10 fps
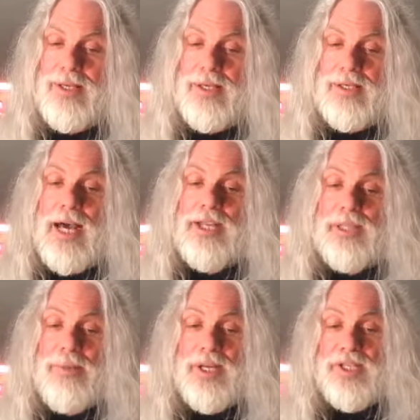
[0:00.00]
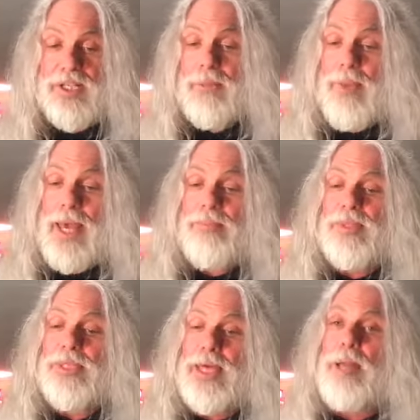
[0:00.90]
not to mention the maimed
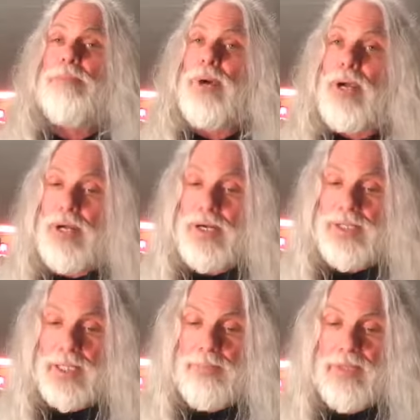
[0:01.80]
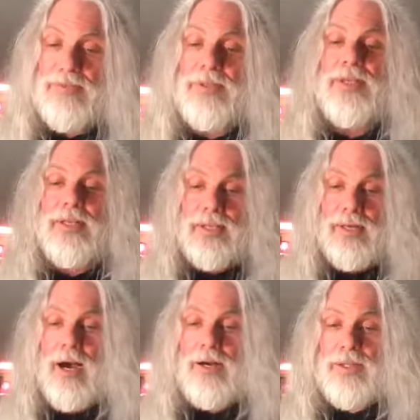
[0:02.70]
and dead birds that will be
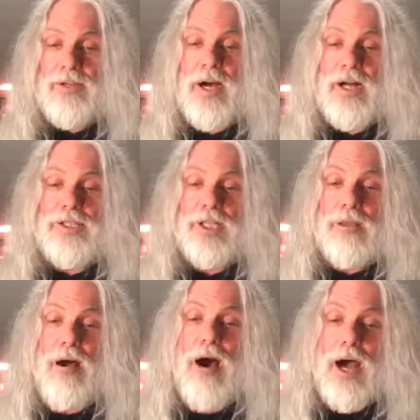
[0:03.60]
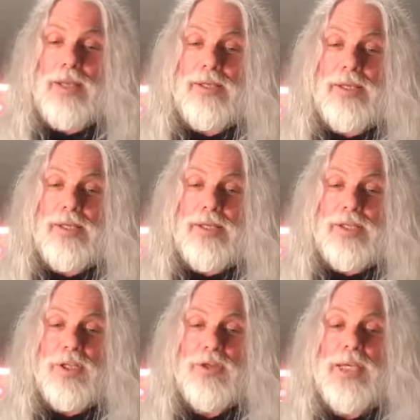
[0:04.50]
on your lawn.
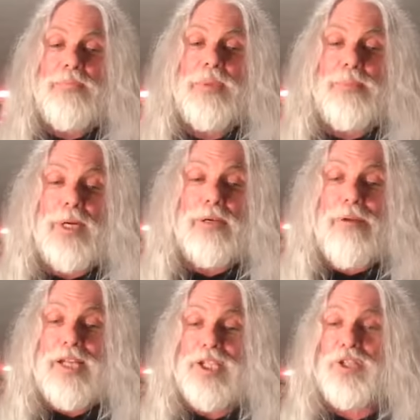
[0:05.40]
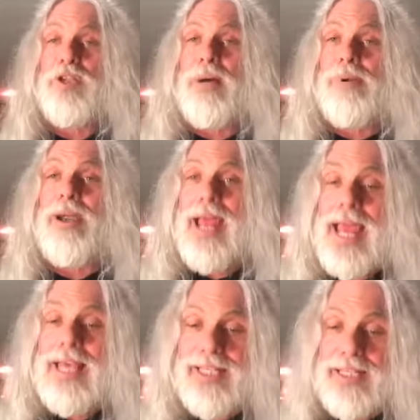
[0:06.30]
So keep the bird rescue number
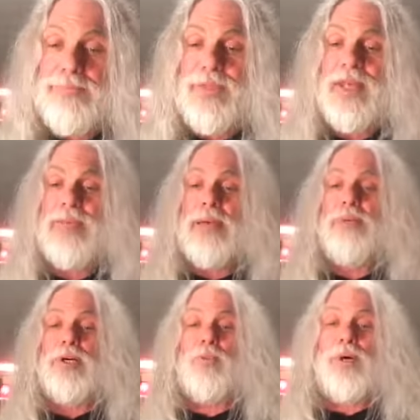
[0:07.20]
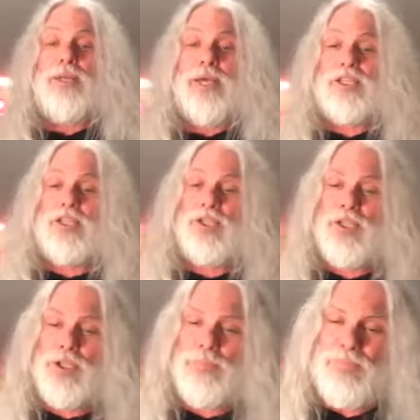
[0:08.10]
handy if they build one next to you.